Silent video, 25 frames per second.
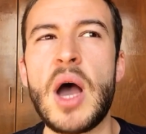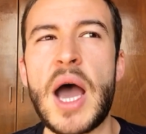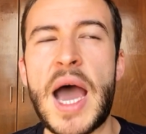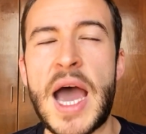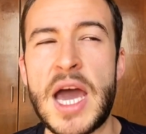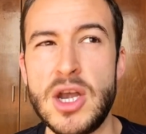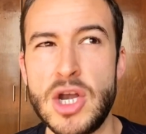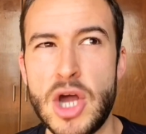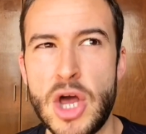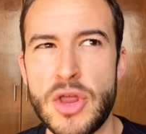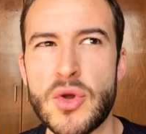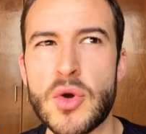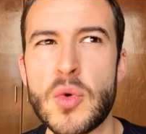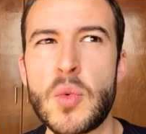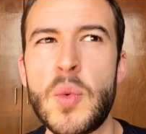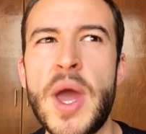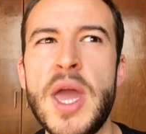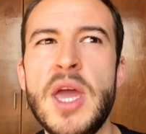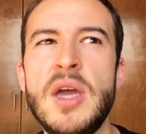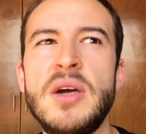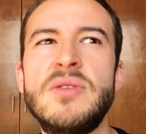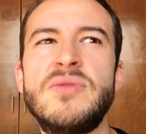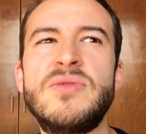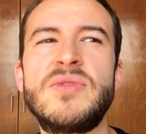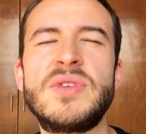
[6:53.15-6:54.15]
Another
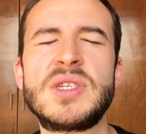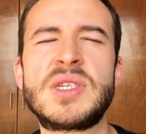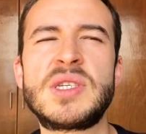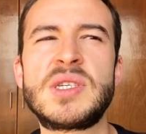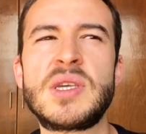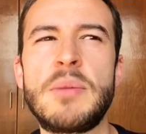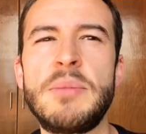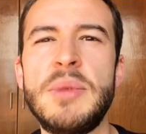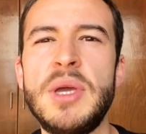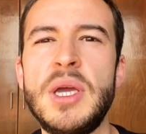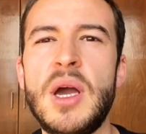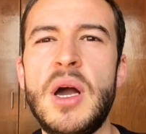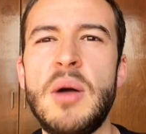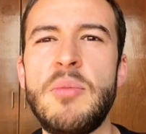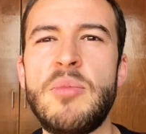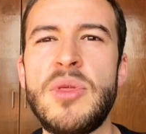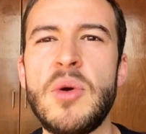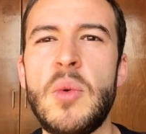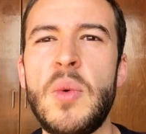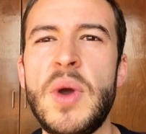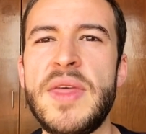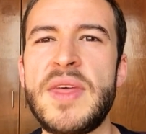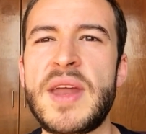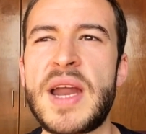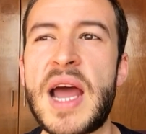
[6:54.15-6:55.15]
way of summing up the
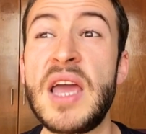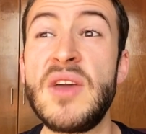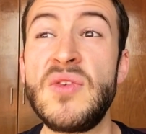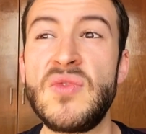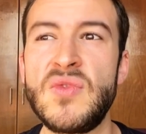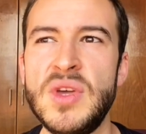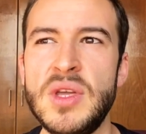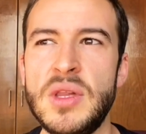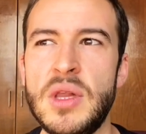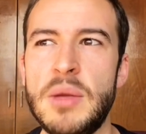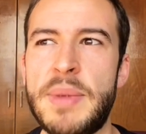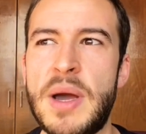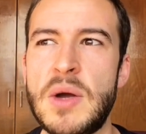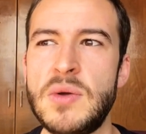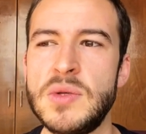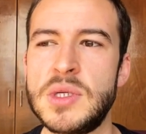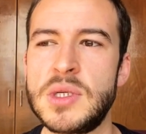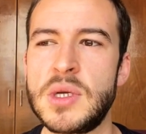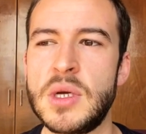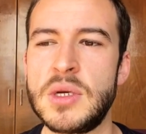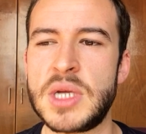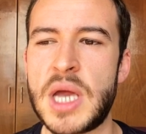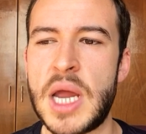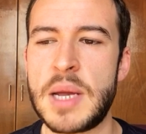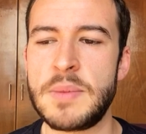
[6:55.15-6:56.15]
way that I feel about
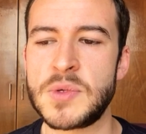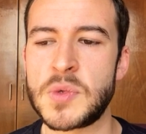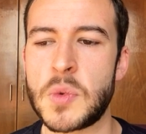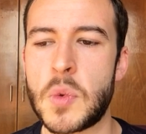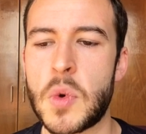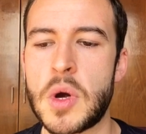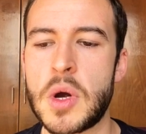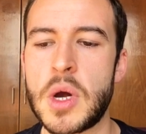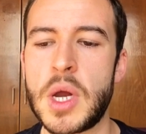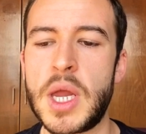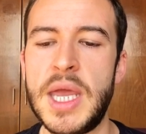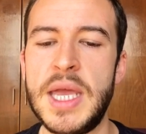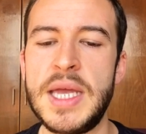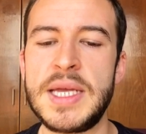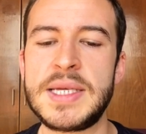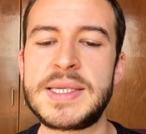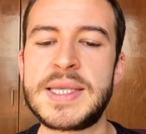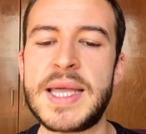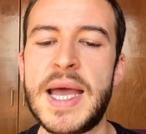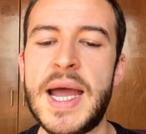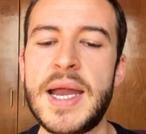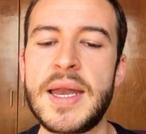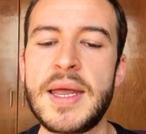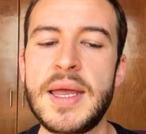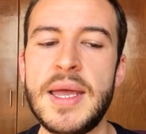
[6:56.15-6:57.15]
Sondheim's work is
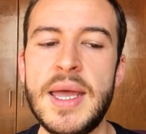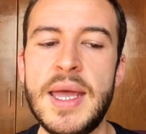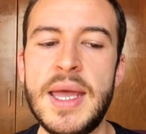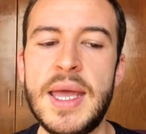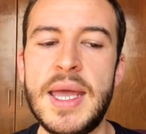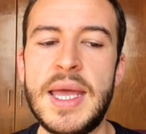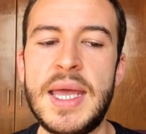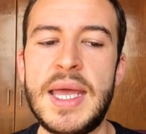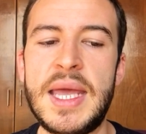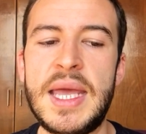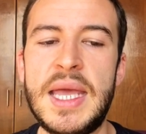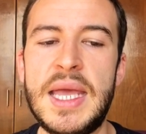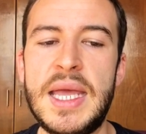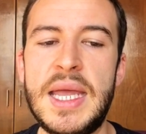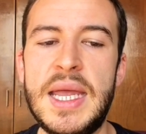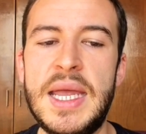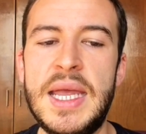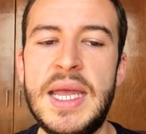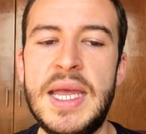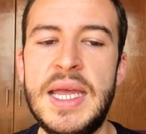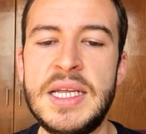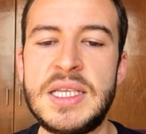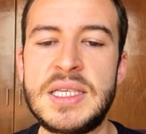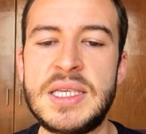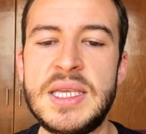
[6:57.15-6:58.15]
that
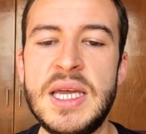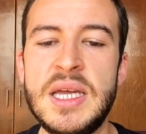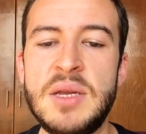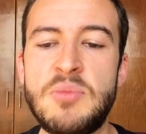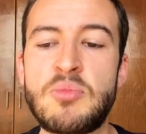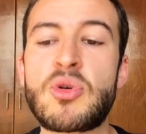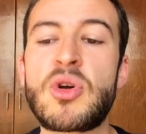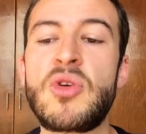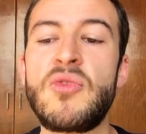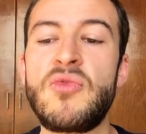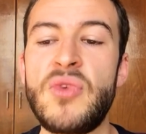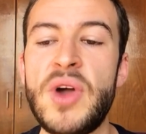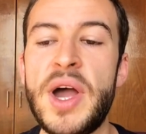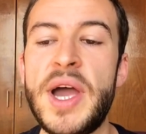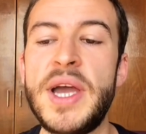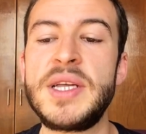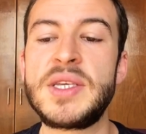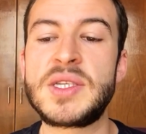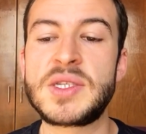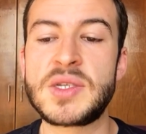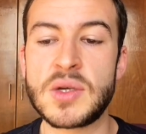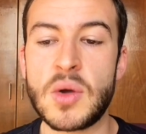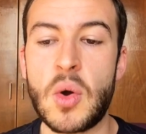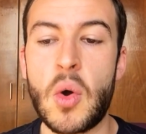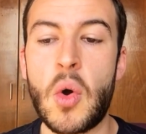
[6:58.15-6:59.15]
it
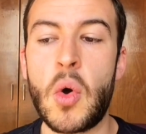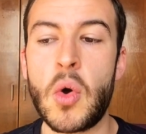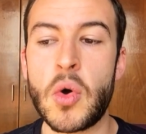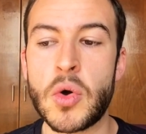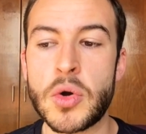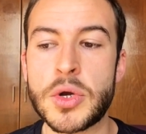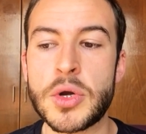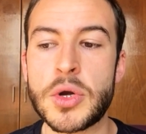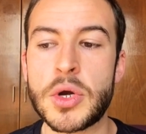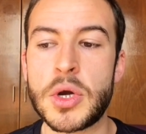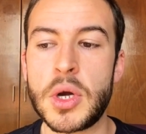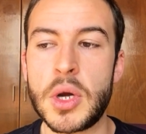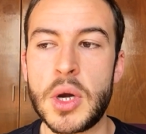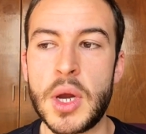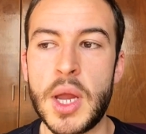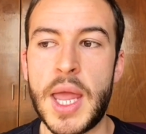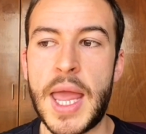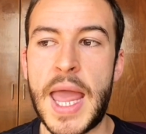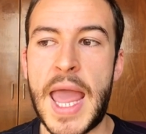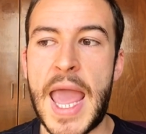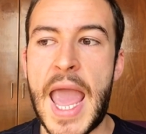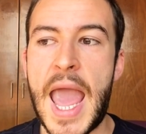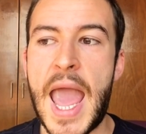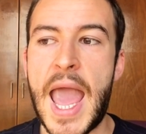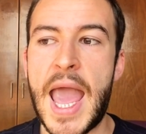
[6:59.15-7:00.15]
provides order
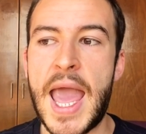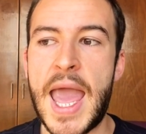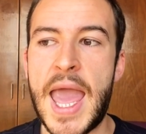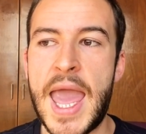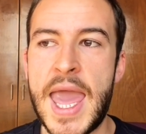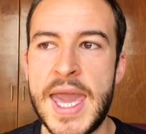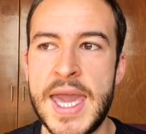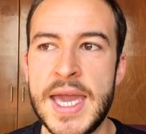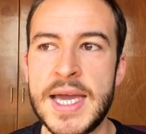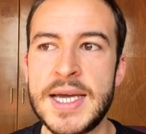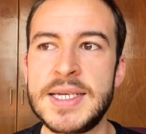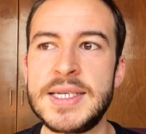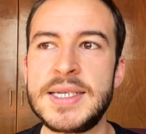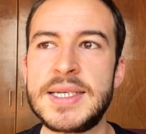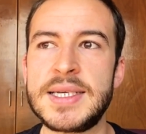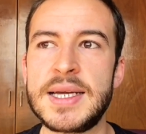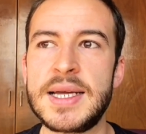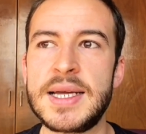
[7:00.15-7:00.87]
and